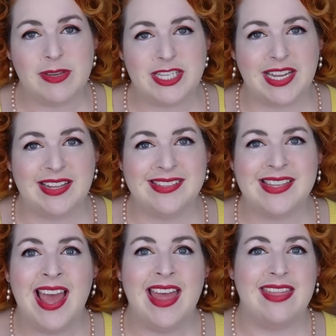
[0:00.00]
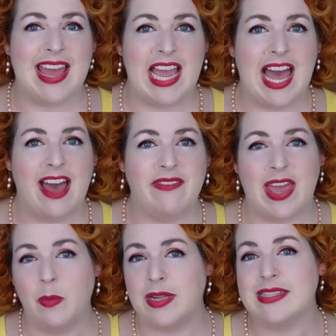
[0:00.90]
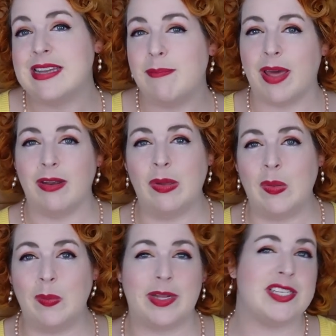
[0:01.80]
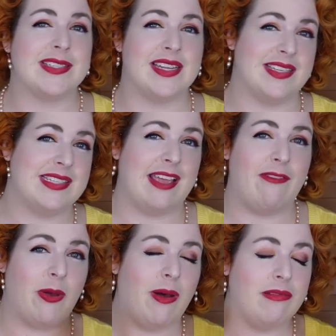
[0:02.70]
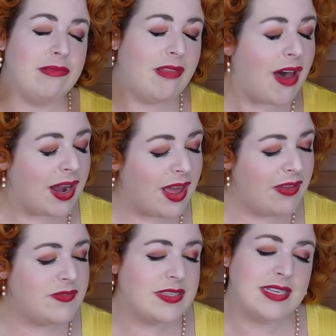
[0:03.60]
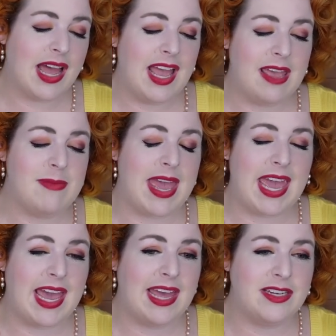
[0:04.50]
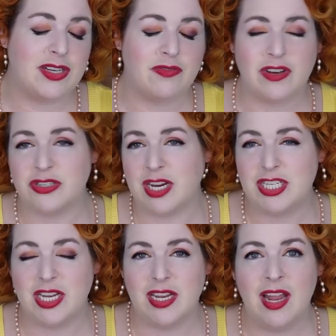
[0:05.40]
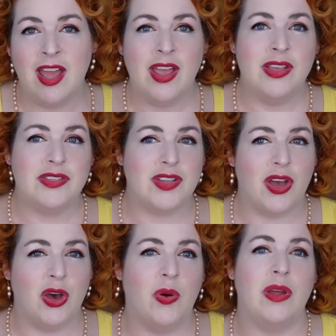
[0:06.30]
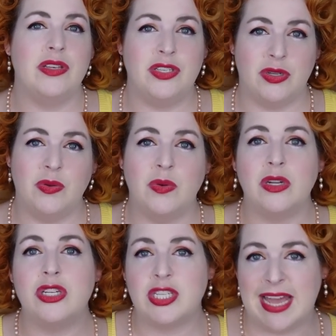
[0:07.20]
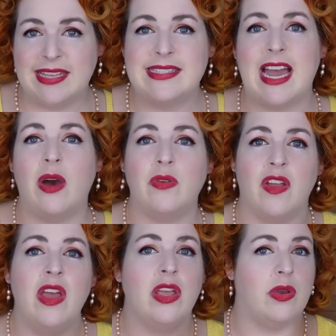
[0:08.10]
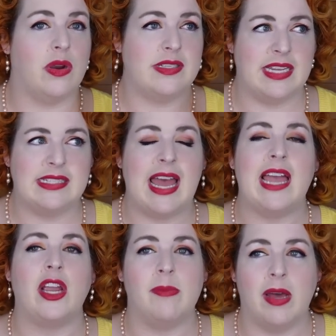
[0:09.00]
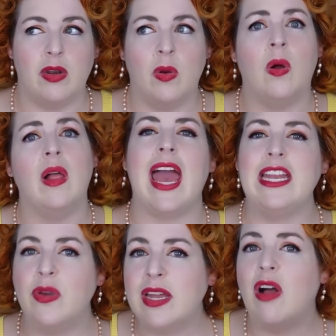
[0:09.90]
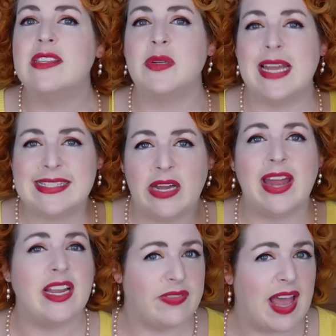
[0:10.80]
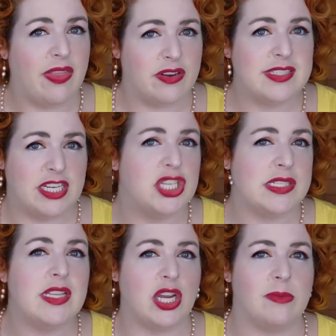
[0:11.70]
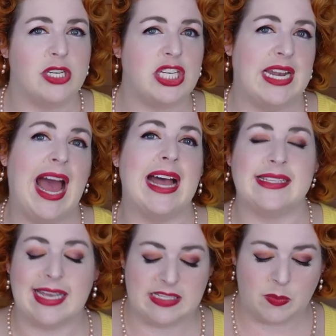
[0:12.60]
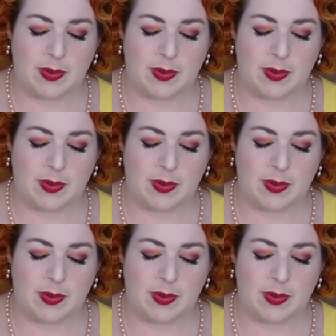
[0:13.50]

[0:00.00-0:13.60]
machines, they have a one-step buttonhole which is going to save you a lot of time and frustration. So do test out your zigzag, your buttonhole, and you can also test out any of the other stitches that your machine has as